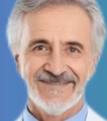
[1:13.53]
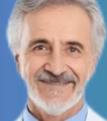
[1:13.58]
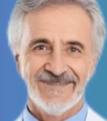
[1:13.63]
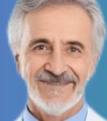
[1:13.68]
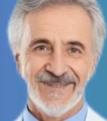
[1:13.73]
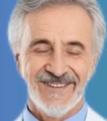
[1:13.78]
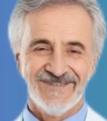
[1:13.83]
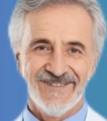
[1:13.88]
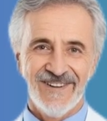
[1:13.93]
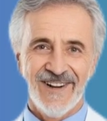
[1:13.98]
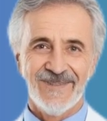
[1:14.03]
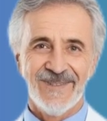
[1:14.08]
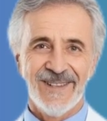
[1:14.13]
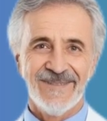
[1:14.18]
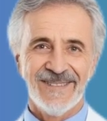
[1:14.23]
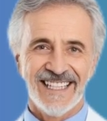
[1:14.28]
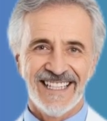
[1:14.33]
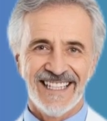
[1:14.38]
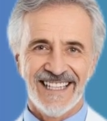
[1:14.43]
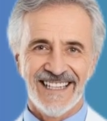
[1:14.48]
Before we
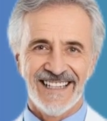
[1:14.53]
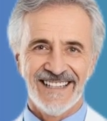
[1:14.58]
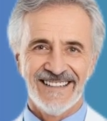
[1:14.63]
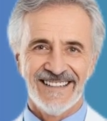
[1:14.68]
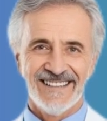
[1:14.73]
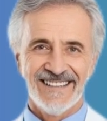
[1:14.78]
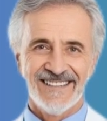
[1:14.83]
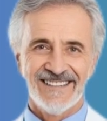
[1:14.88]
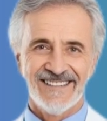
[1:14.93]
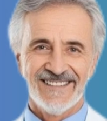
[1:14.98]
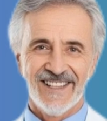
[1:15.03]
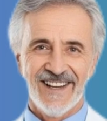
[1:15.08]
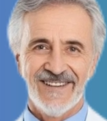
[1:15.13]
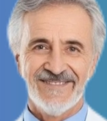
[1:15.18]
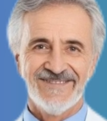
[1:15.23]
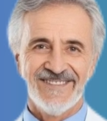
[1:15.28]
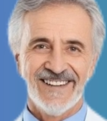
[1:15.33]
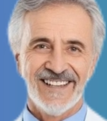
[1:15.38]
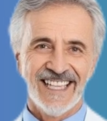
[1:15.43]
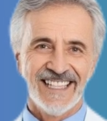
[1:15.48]
begin,
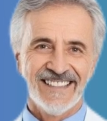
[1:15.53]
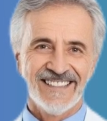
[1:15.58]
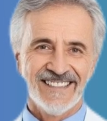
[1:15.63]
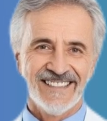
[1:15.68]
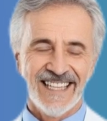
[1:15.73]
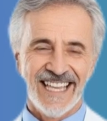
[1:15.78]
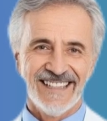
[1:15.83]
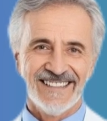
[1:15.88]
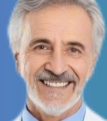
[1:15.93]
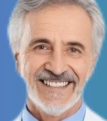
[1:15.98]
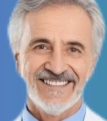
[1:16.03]
don't forget to like